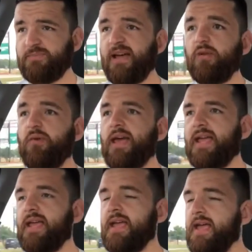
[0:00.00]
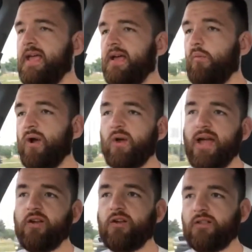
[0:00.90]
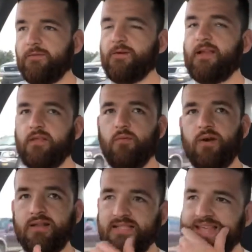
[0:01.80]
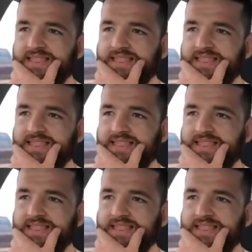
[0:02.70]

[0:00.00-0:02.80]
By the way, where I heard what is it?